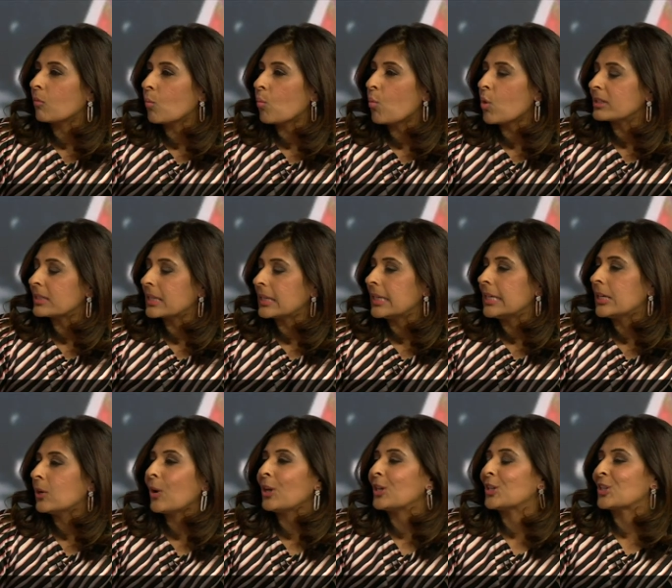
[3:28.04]
what's the
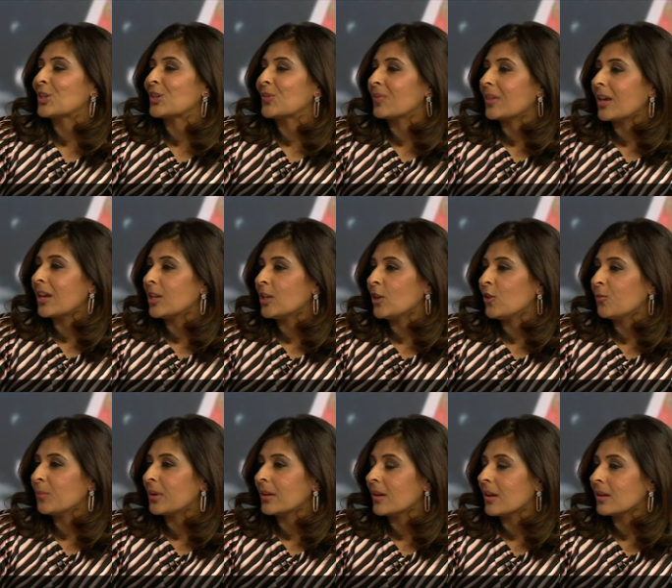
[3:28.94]
key question that
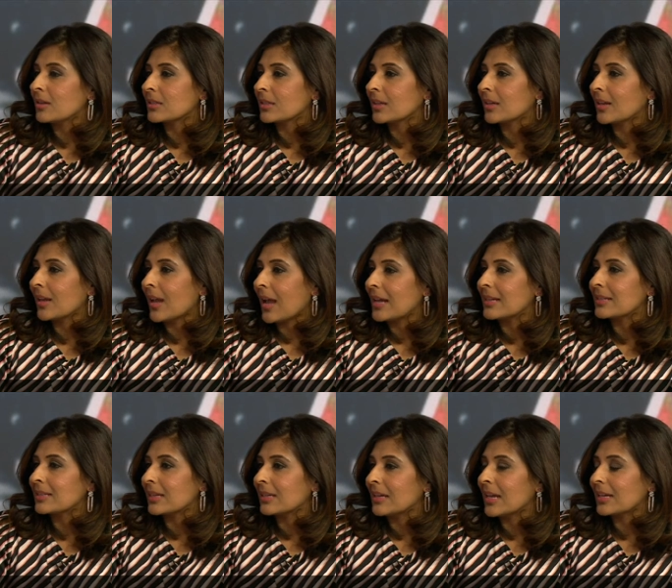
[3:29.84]
you've been asking
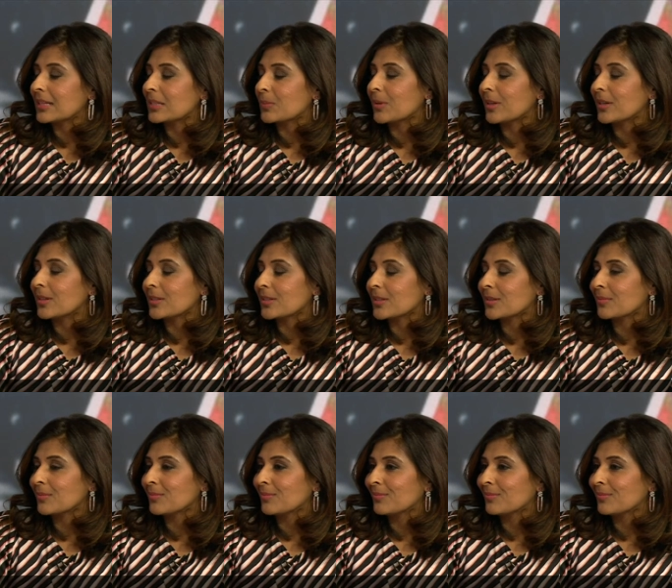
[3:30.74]
as an expert?